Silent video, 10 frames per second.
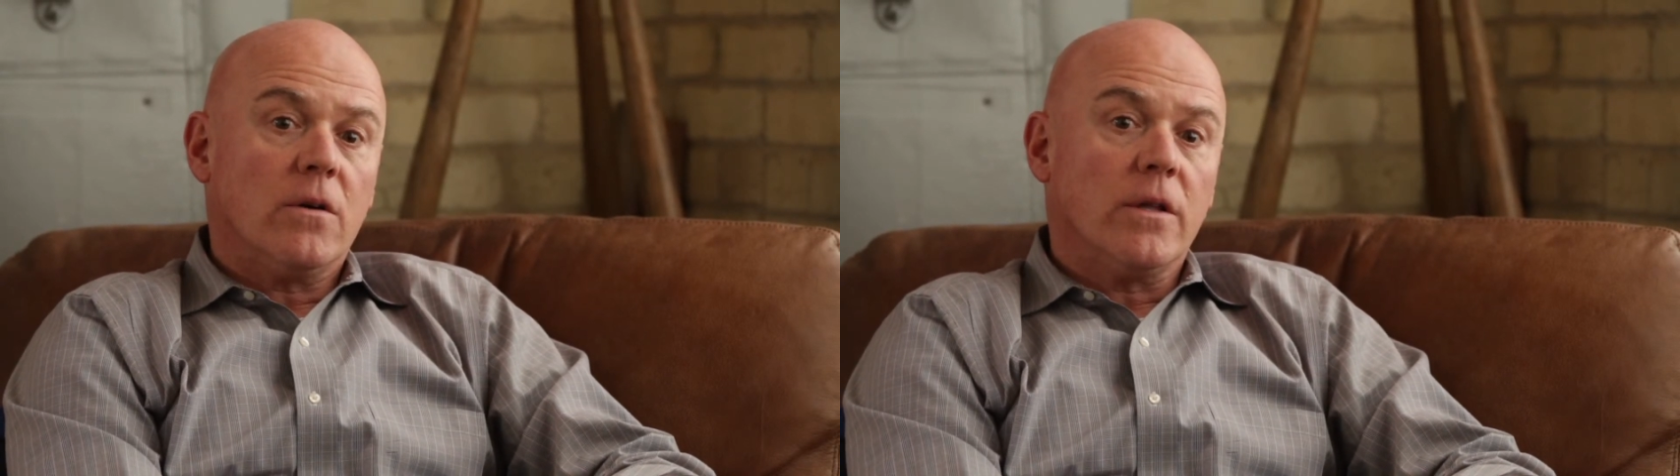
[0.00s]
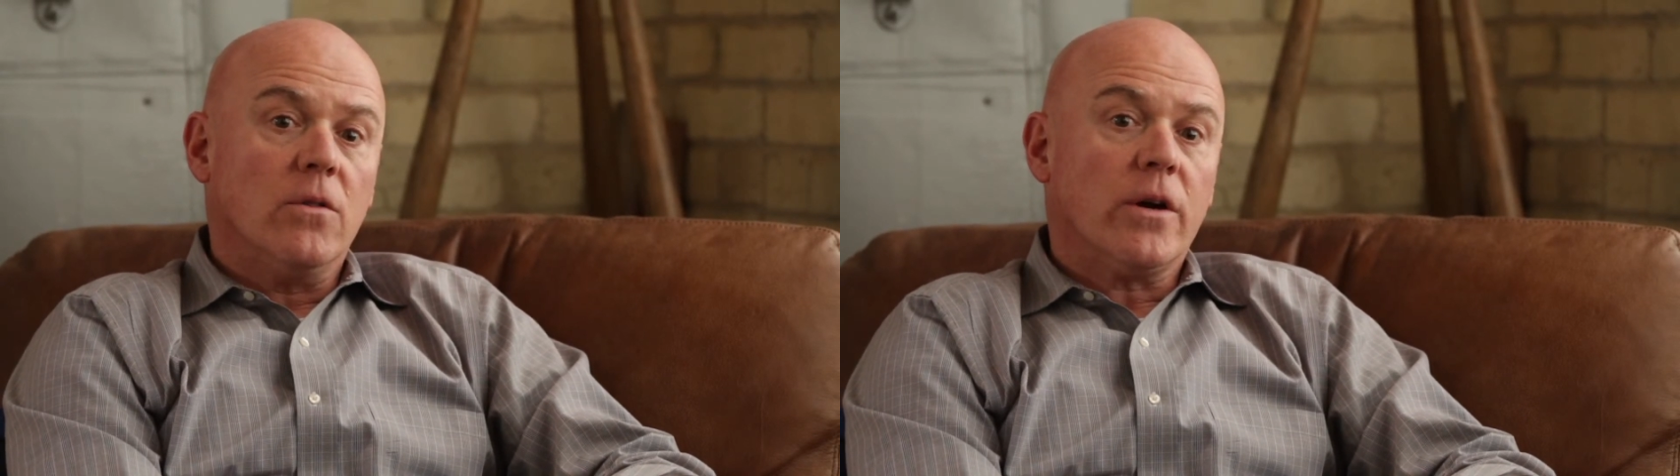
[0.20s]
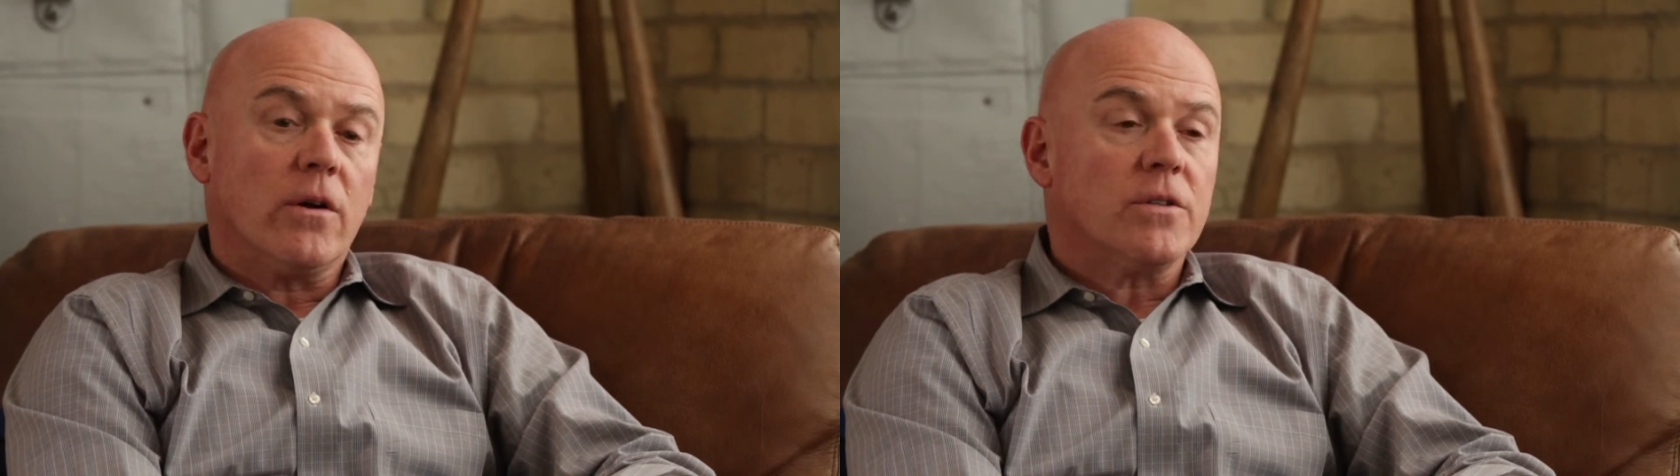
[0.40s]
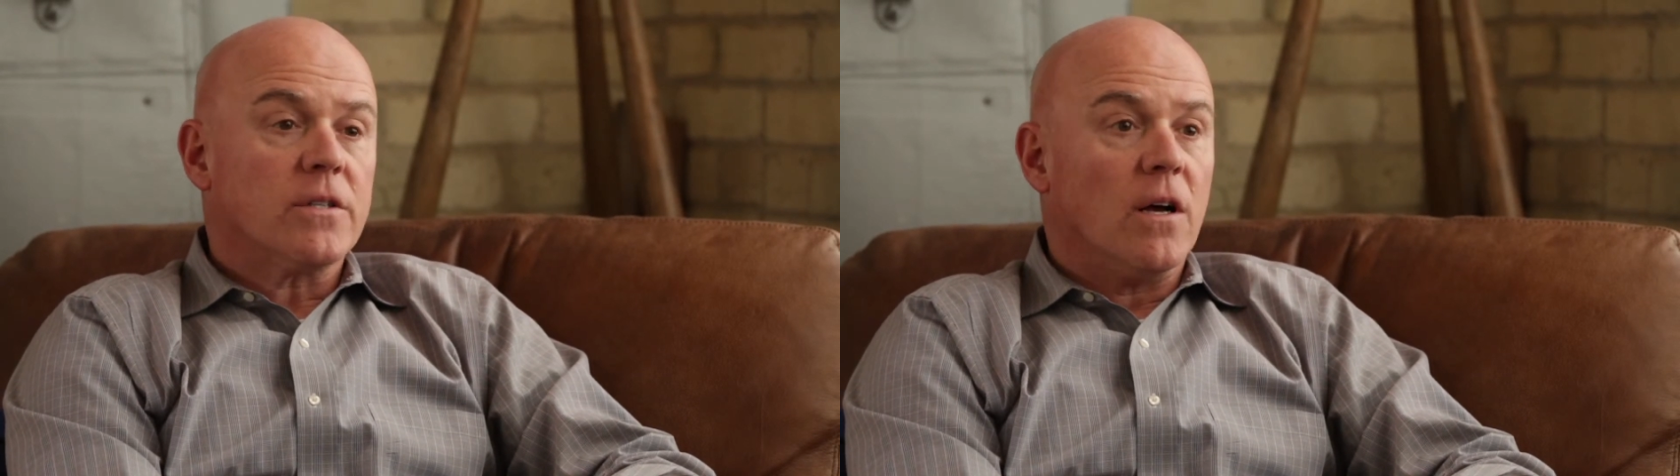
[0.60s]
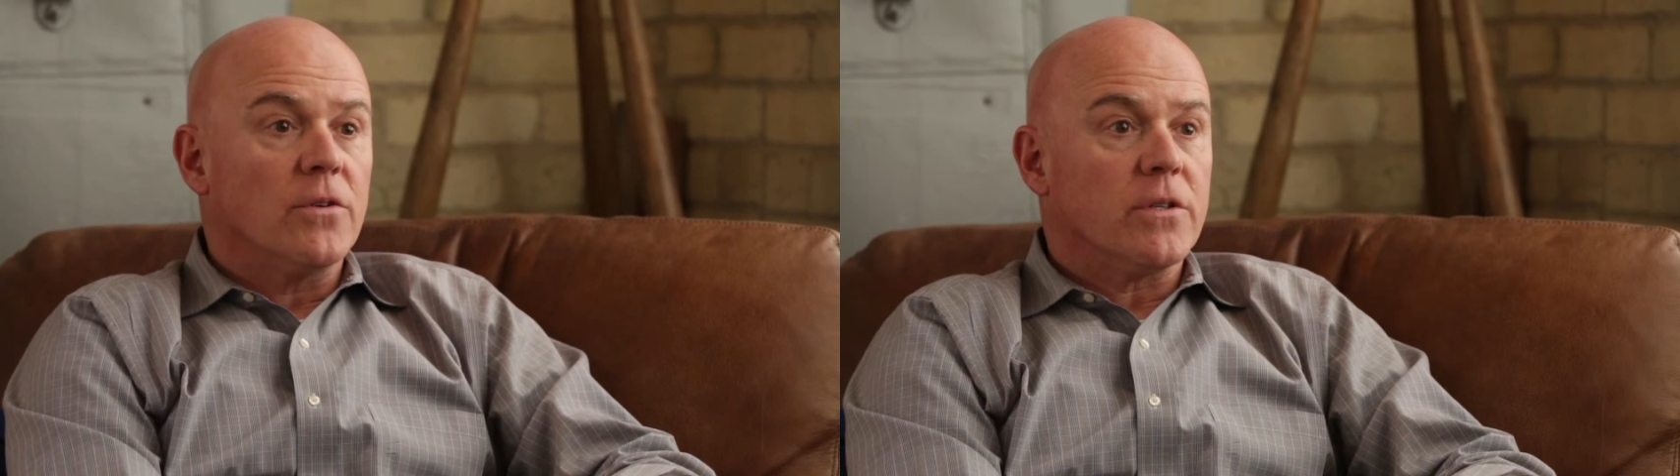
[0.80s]
can look at
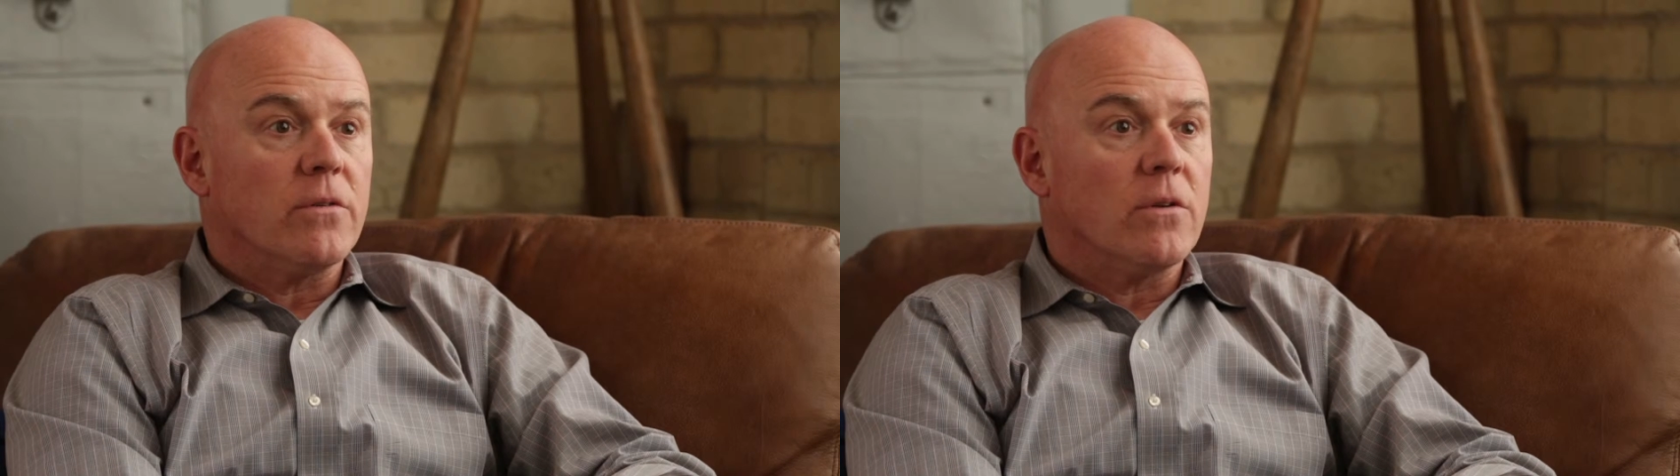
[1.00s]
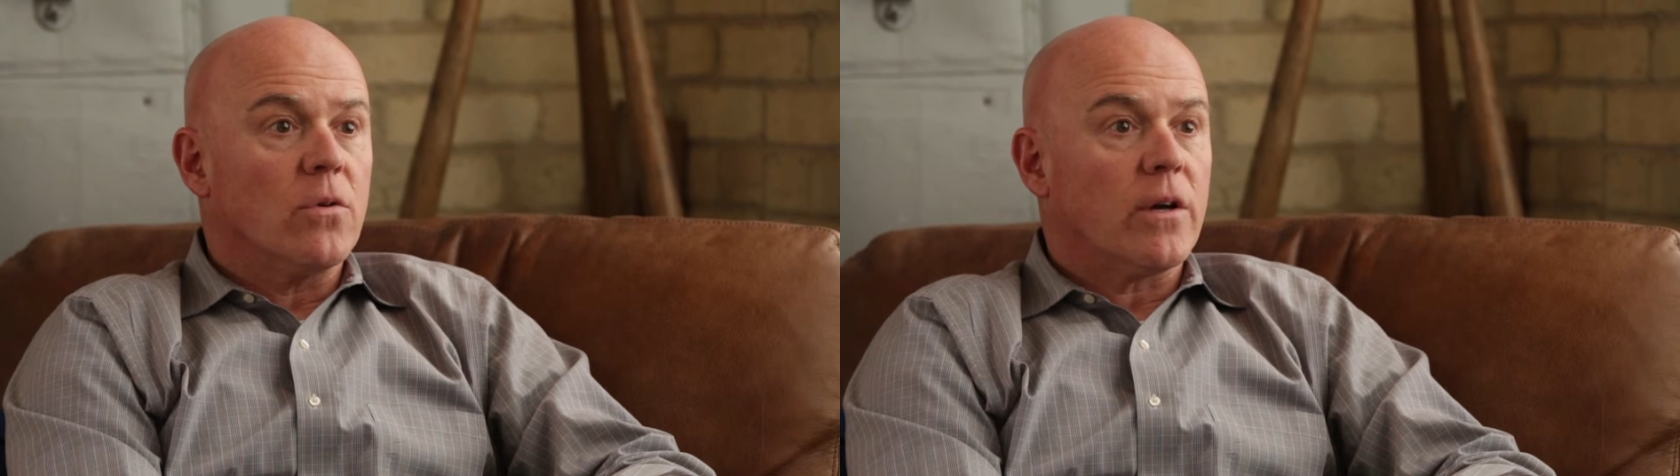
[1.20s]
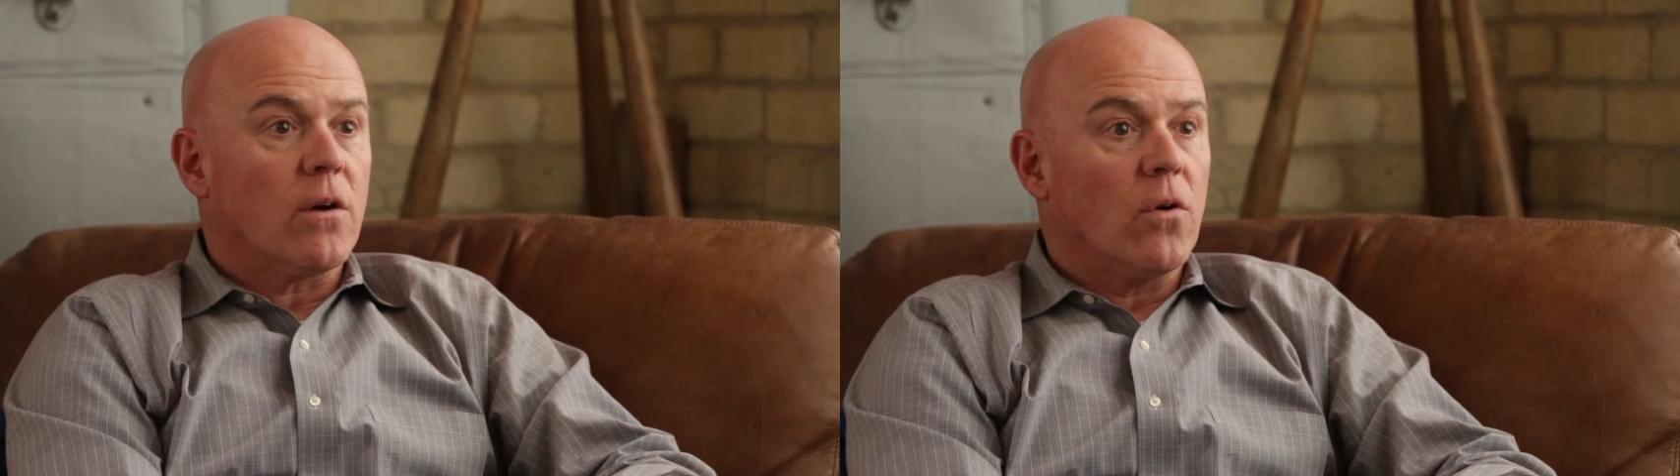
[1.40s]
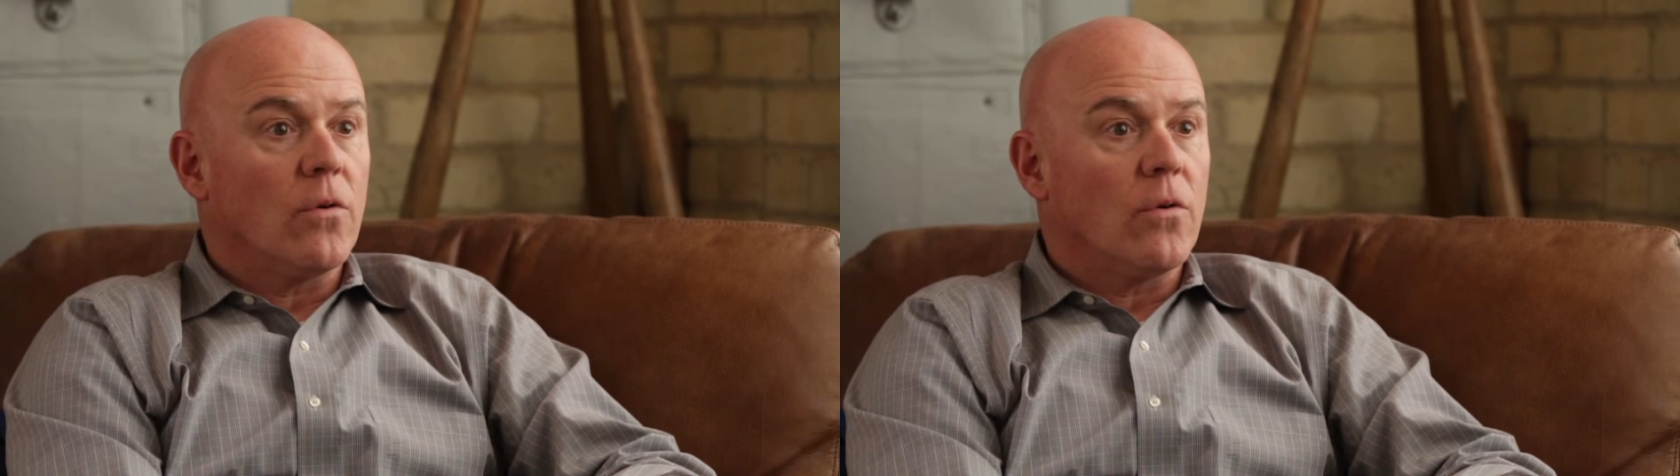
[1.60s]
ourselves and look at our